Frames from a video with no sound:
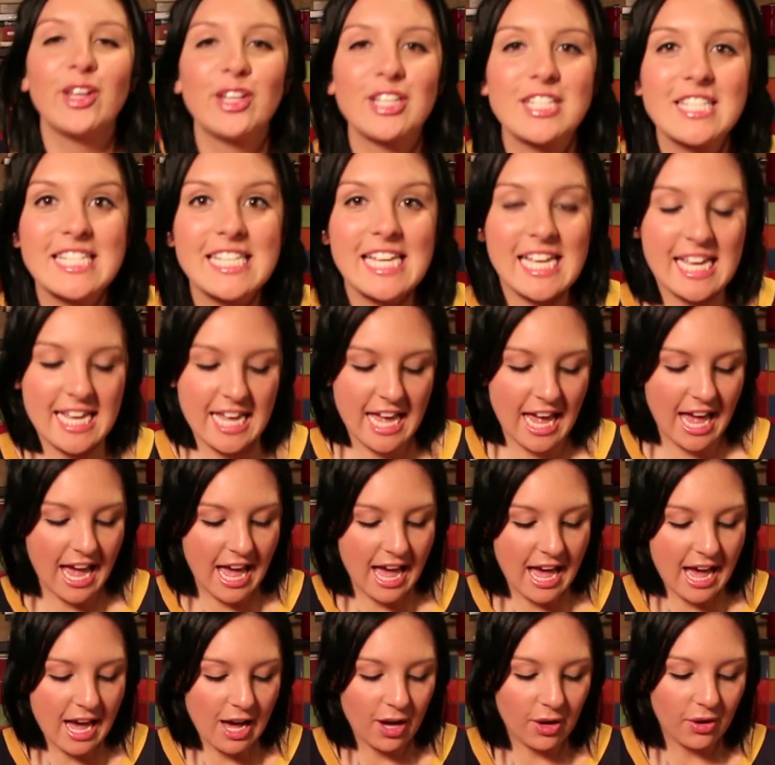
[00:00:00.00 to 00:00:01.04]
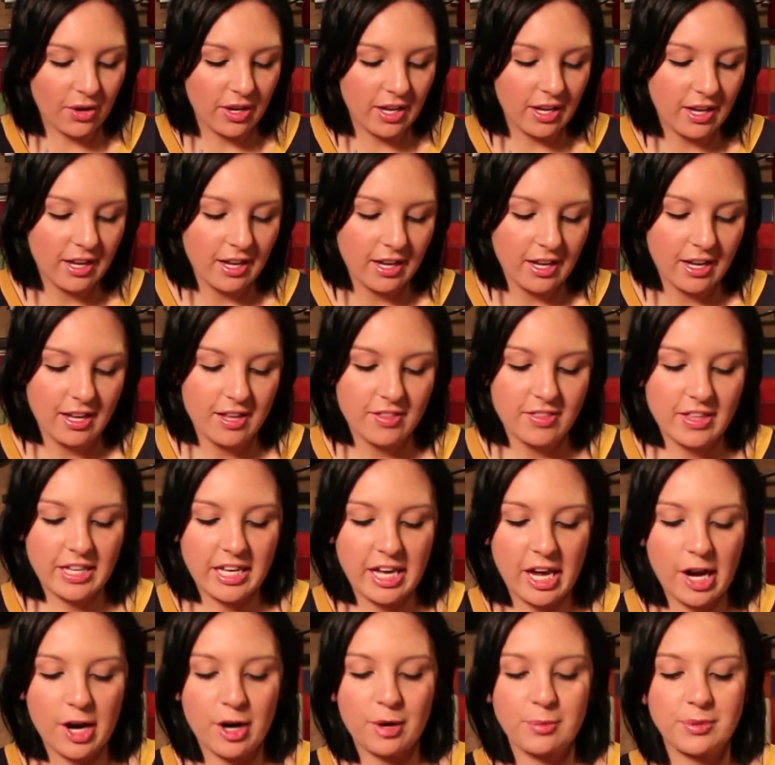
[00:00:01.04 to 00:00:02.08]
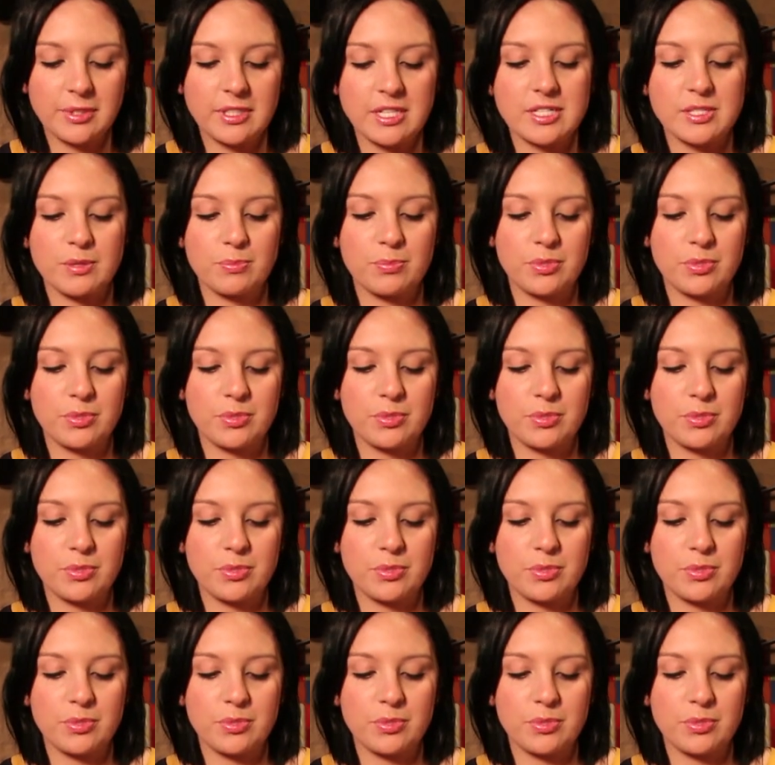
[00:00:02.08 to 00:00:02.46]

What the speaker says: can see how the caramel is a